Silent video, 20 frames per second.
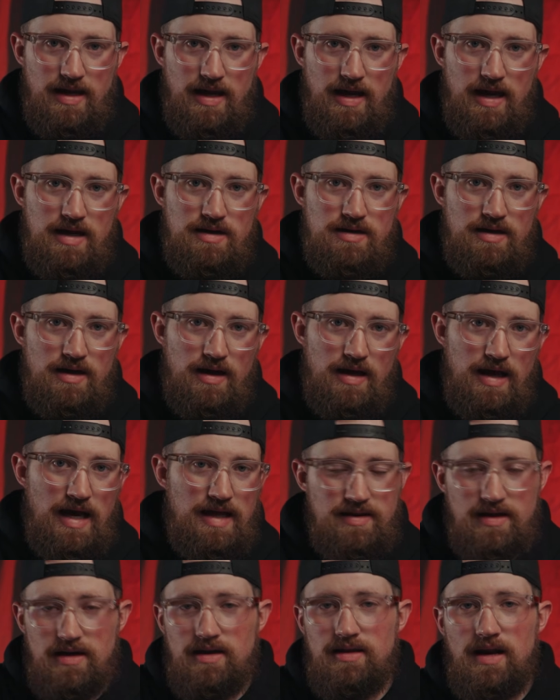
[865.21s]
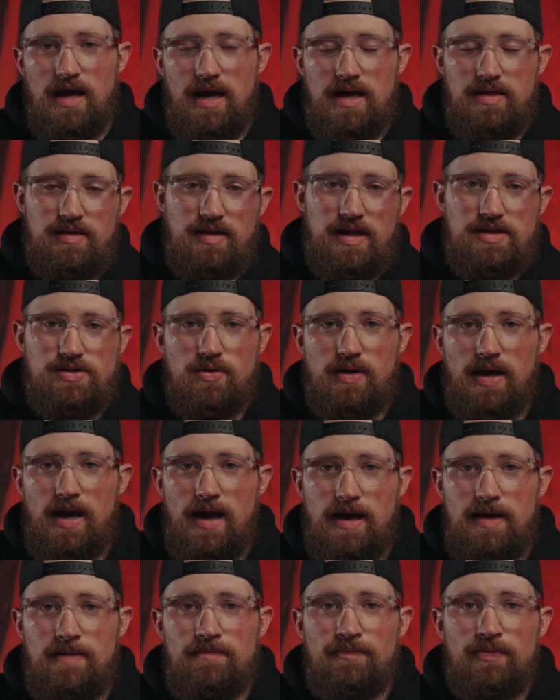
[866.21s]
And at the end of the day, I think that's
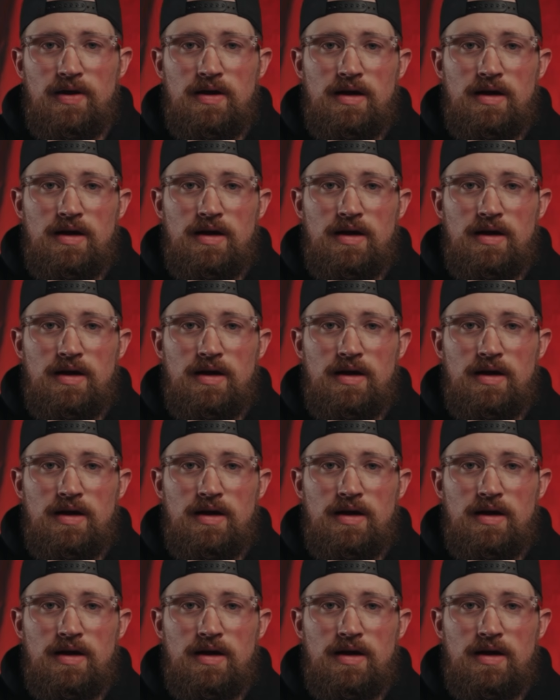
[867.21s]
okay.